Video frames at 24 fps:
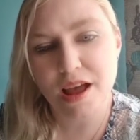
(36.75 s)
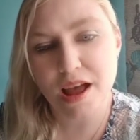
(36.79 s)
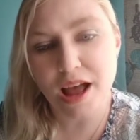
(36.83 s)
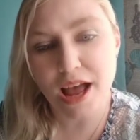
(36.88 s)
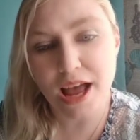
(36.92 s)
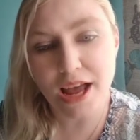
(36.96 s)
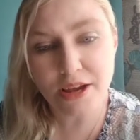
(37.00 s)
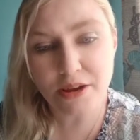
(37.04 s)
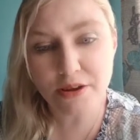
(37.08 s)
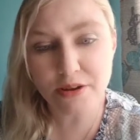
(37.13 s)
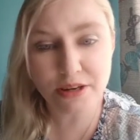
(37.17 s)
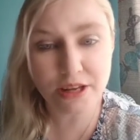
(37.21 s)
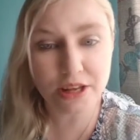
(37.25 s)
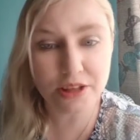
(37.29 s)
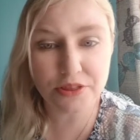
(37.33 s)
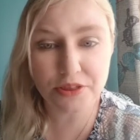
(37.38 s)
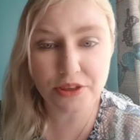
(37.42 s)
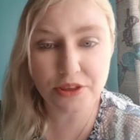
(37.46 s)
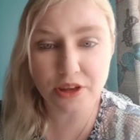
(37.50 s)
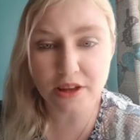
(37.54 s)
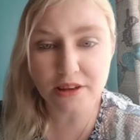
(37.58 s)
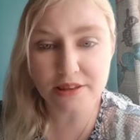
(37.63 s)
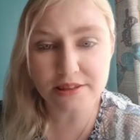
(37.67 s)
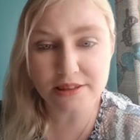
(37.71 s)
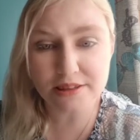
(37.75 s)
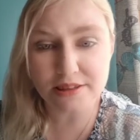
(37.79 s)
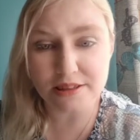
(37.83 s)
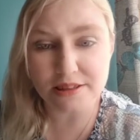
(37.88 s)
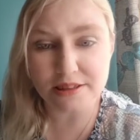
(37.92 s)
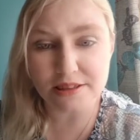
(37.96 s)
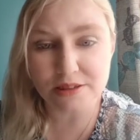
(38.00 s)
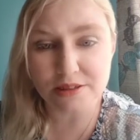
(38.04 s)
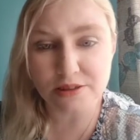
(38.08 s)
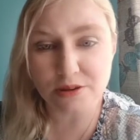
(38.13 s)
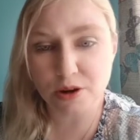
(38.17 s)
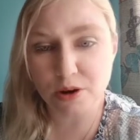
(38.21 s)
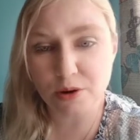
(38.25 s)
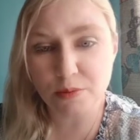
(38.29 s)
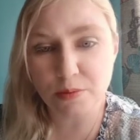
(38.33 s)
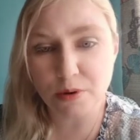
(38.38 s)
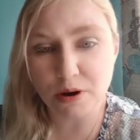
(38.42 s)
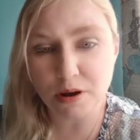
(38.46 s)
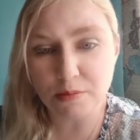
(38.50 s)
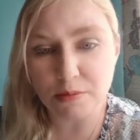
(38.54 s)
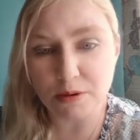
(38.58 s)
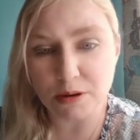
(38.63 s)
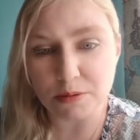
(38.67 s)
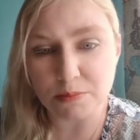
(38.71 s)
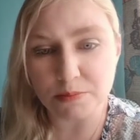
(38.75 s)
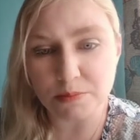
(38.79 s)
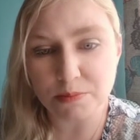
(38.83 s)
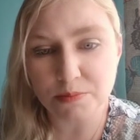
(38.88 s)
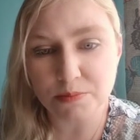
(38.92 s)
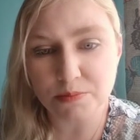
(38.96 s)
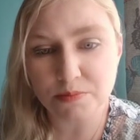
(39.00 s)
I could get the answers, no problem,